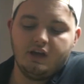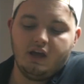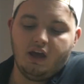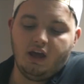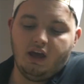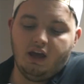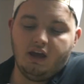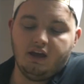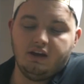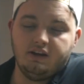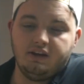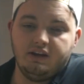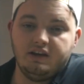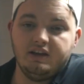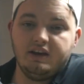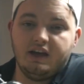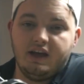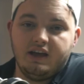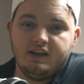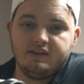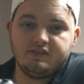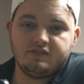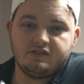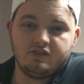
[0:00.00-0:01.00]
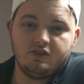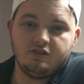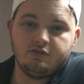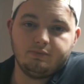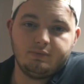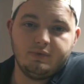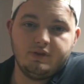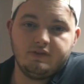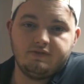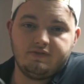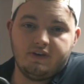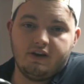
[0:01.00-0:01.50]
And it has served
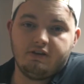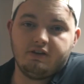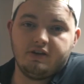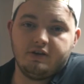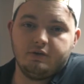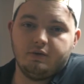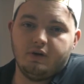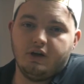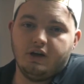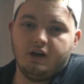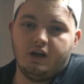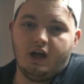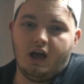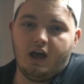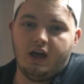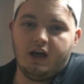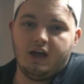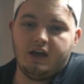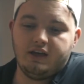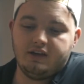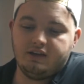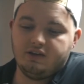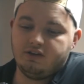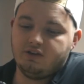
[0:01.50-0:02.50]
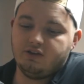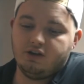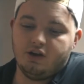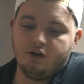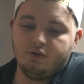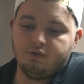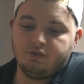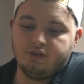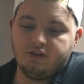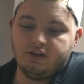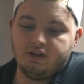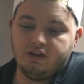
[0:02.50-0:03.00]
me very well. I, you
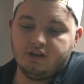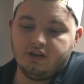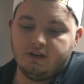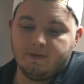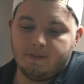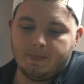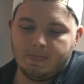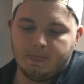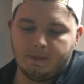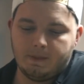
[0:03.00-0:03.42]
know, the